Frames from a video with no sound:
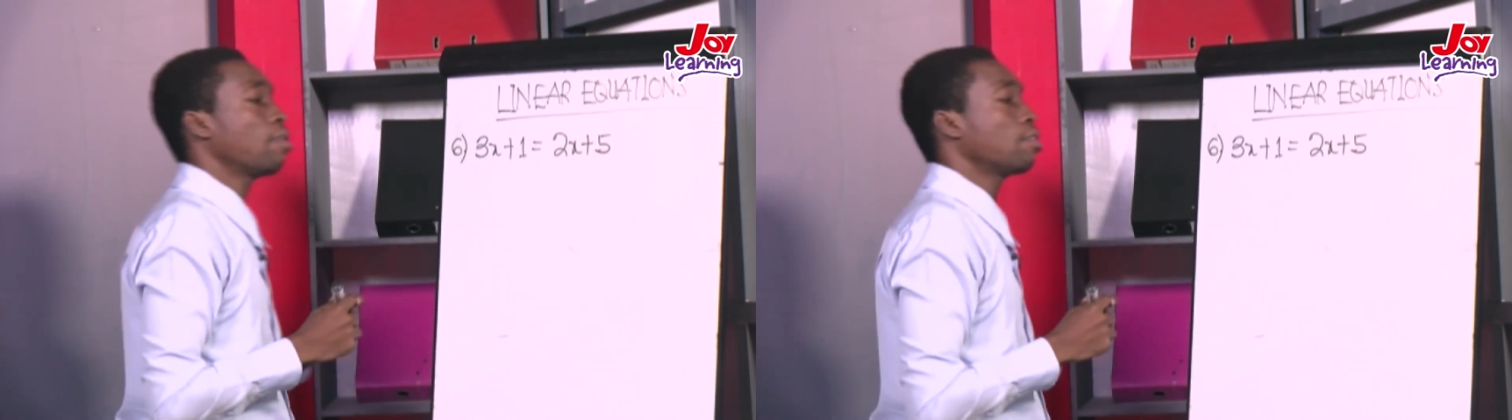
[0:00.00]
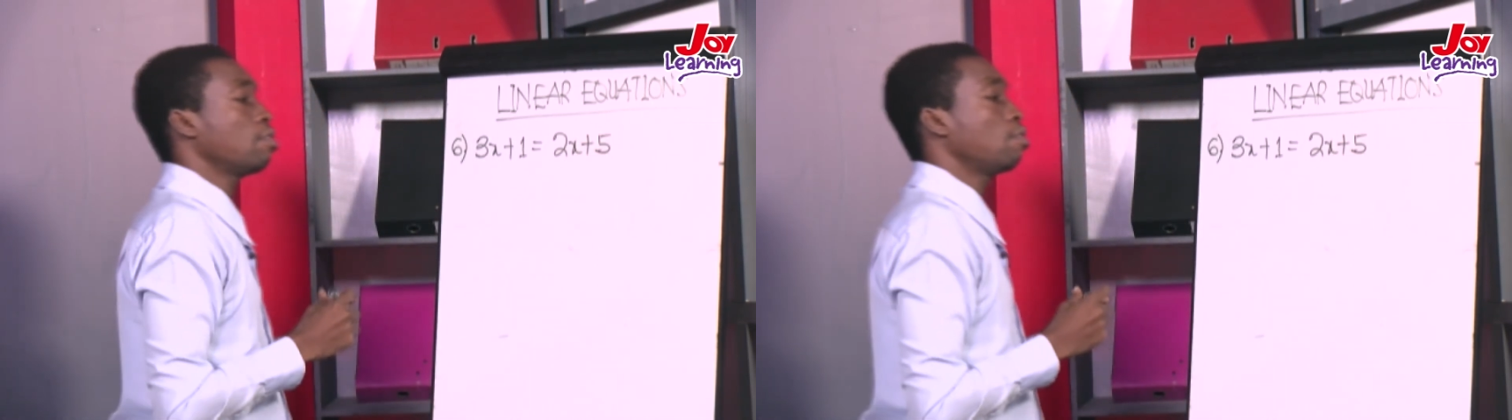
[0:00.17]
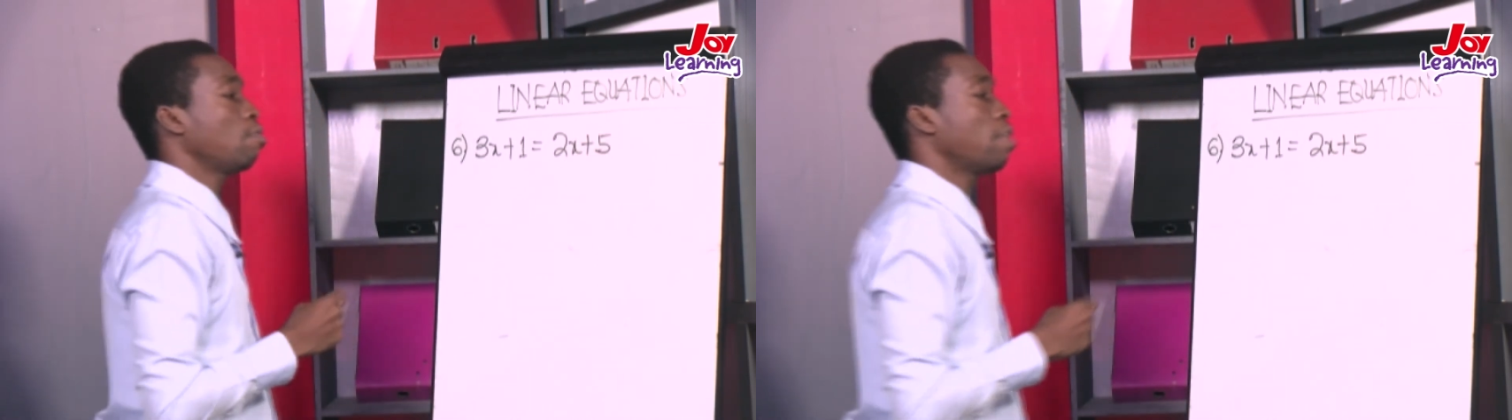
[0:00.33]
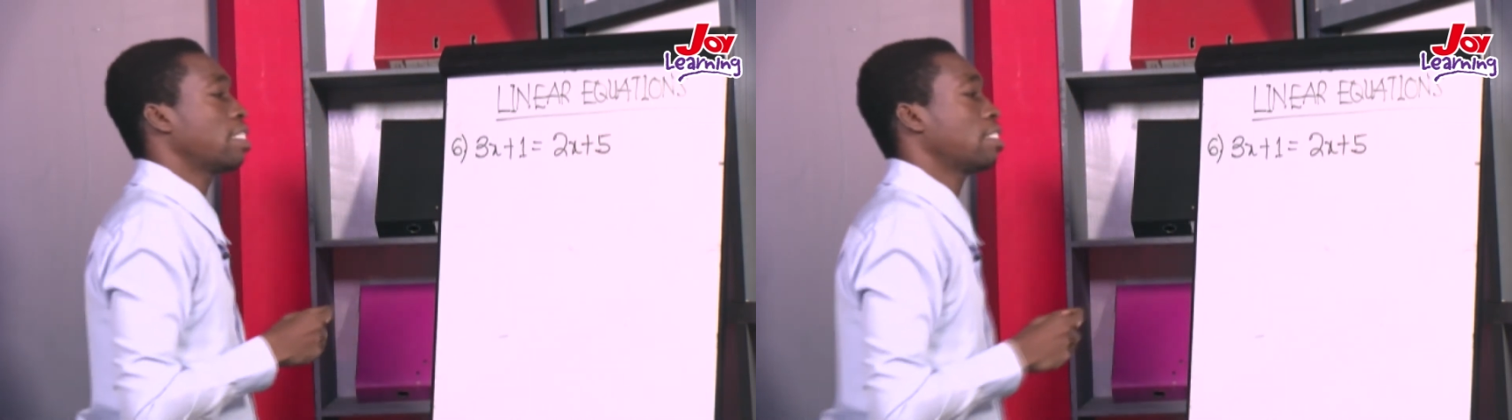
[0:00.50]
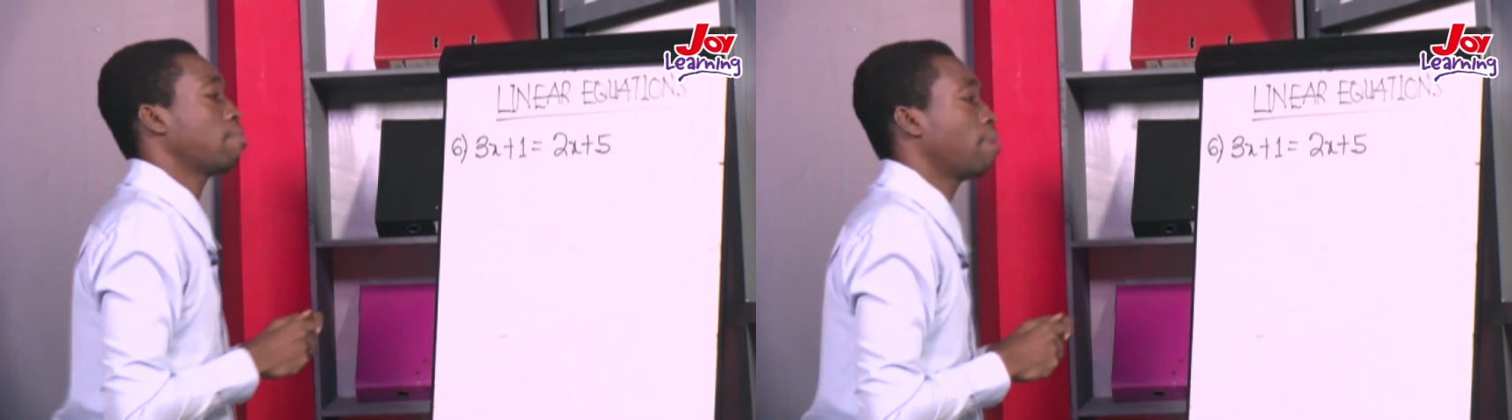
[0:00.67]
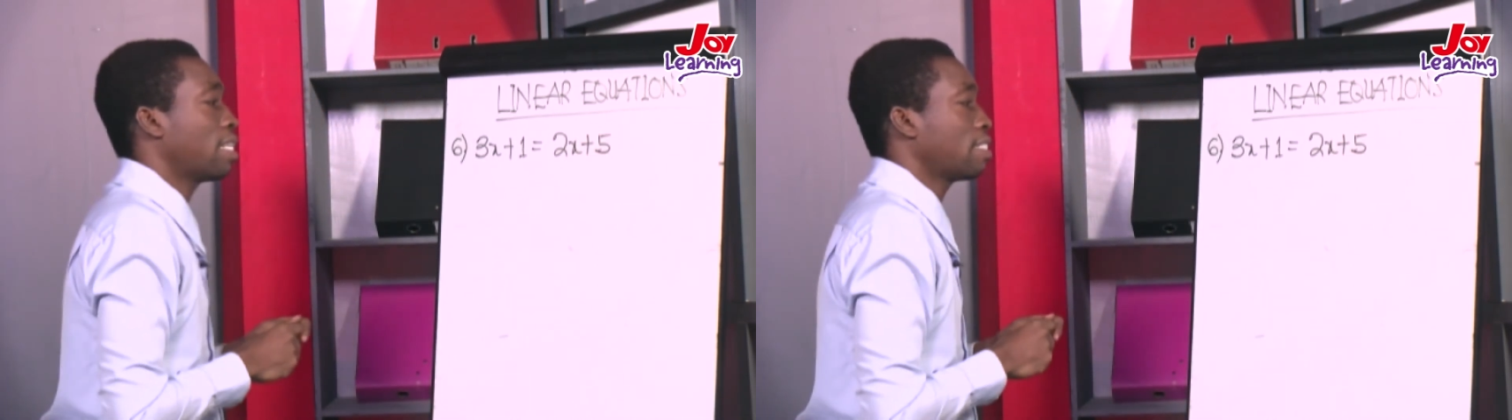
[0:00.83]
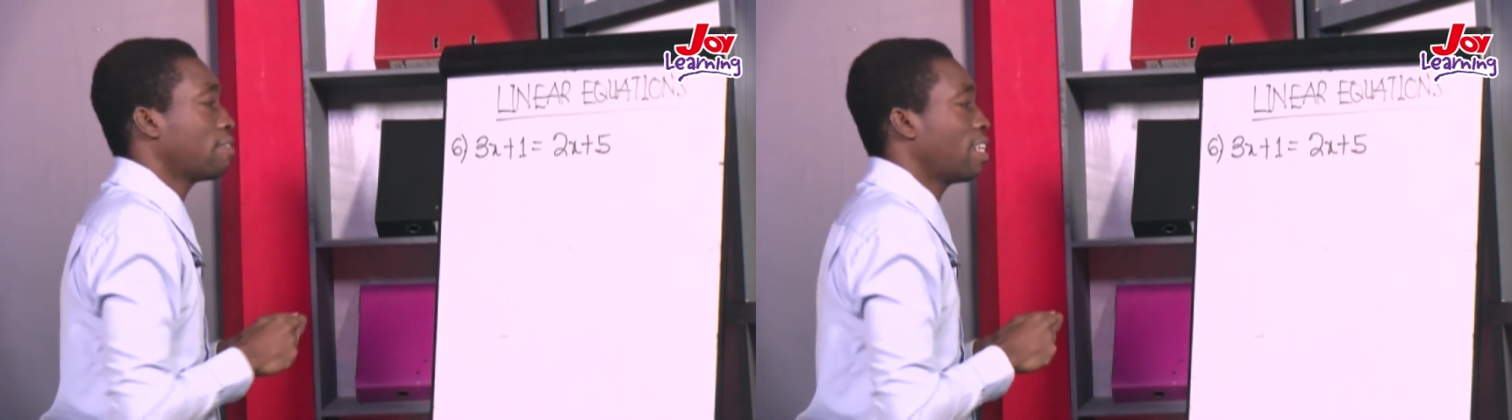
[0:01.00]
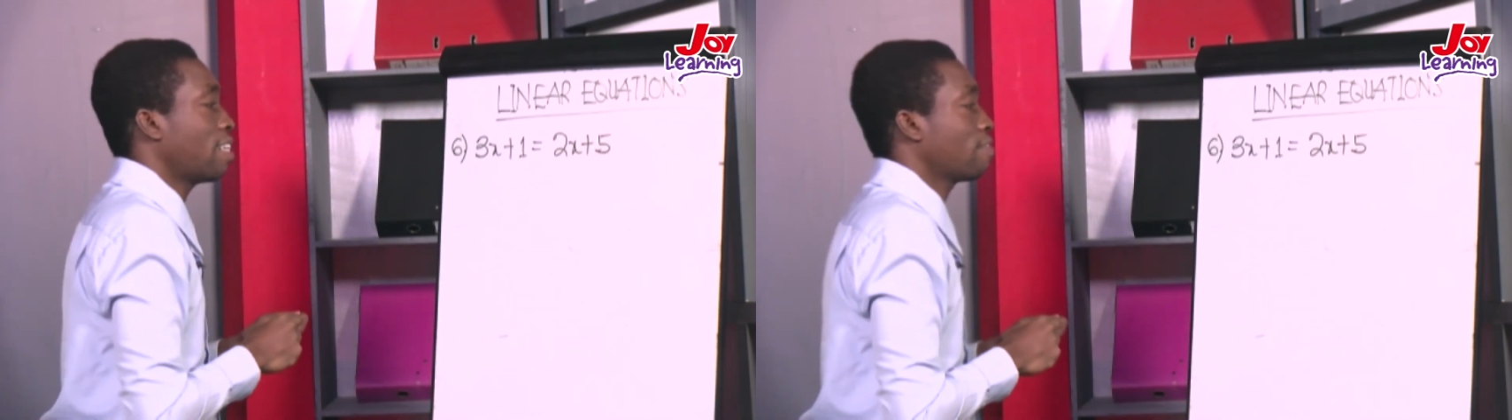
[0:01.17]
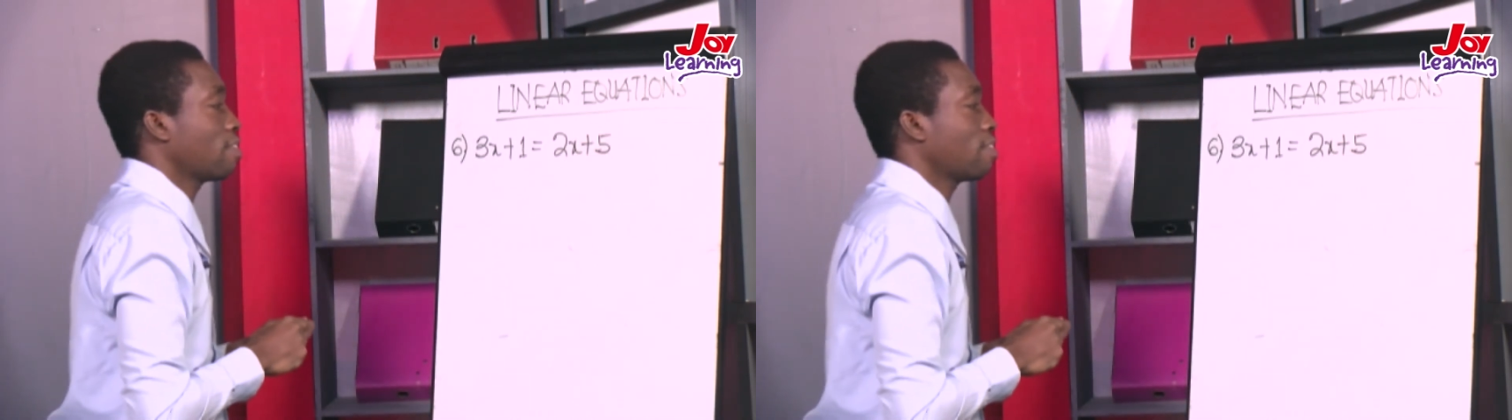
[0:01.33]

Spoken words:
to 2x plus 5.